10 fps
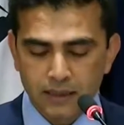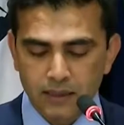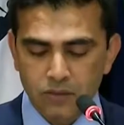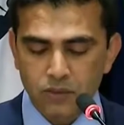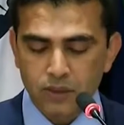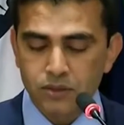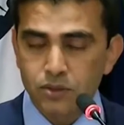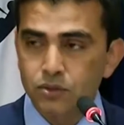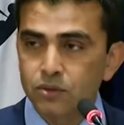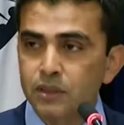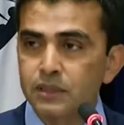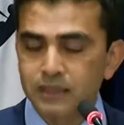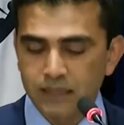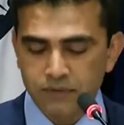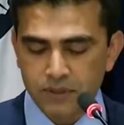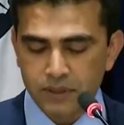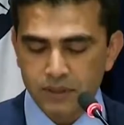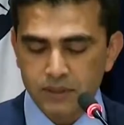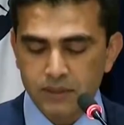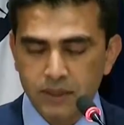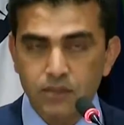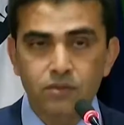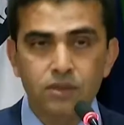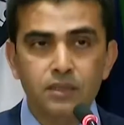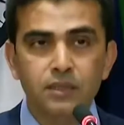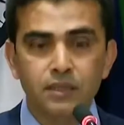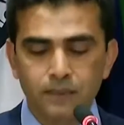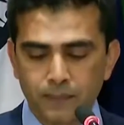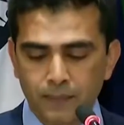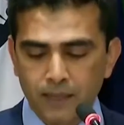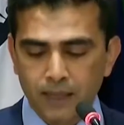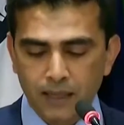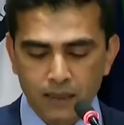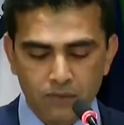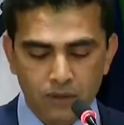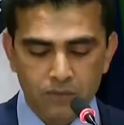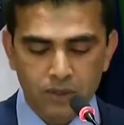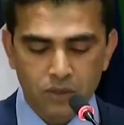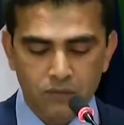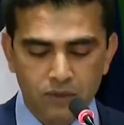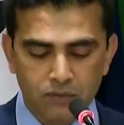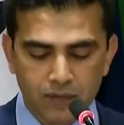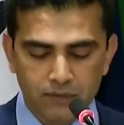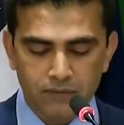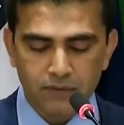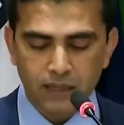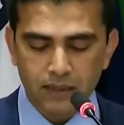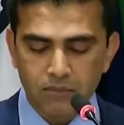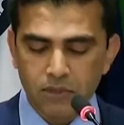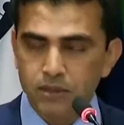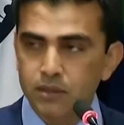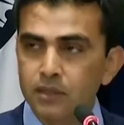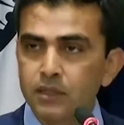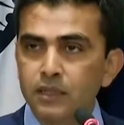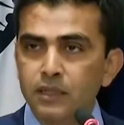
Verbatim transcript: that it would ensure safety, security and well-being of the wife and the mother